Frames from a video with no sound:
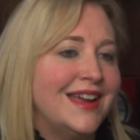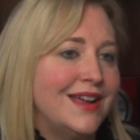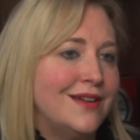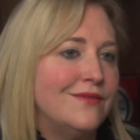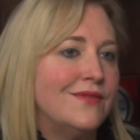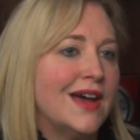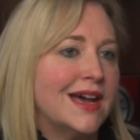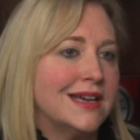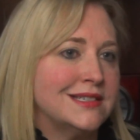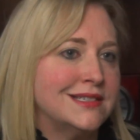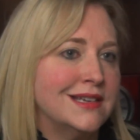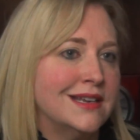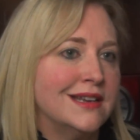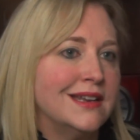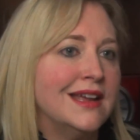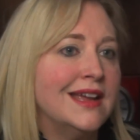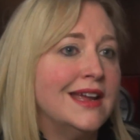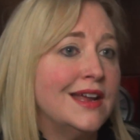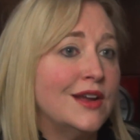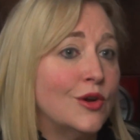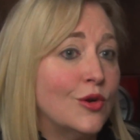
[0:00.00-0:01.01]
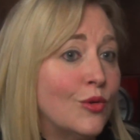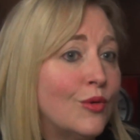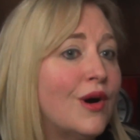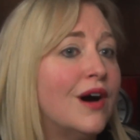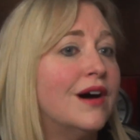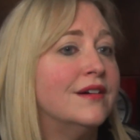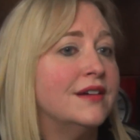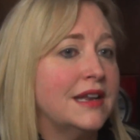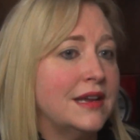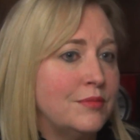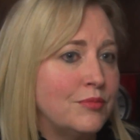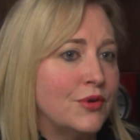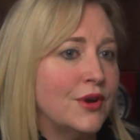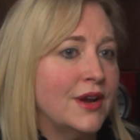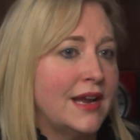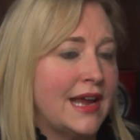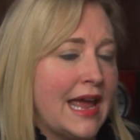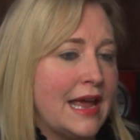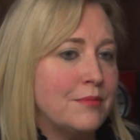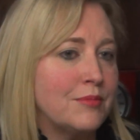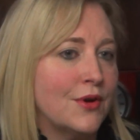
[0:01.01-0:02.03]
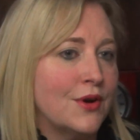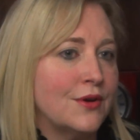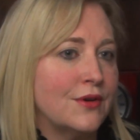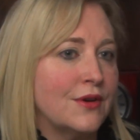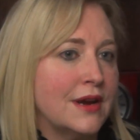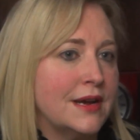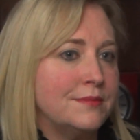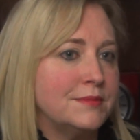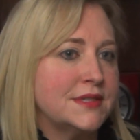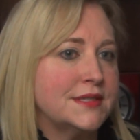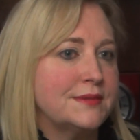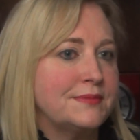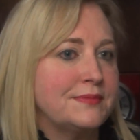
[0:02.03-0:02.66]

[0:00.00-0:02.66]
invested in quality pre-K programs.